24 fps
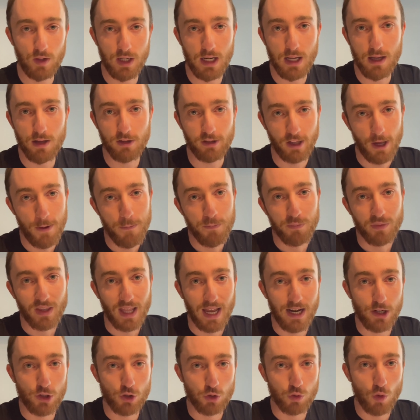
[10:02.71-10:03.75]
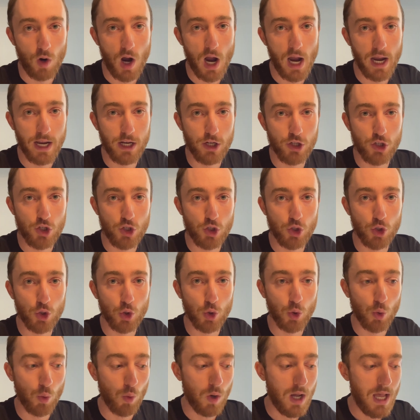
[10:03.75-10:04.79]
it is at trying
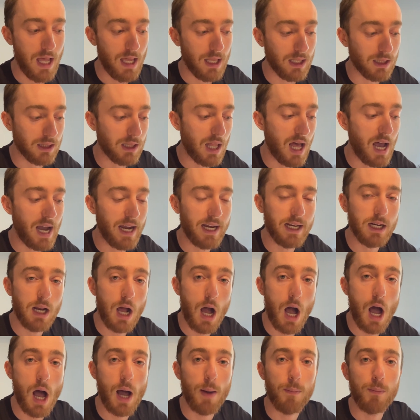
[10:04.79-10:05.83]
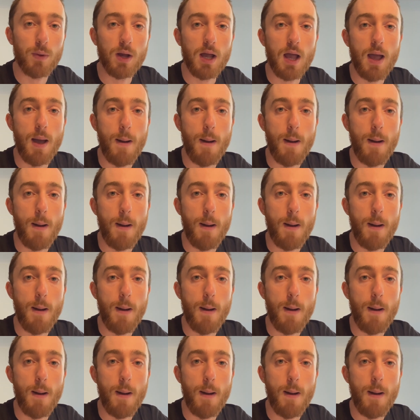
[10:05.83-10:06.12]
to line up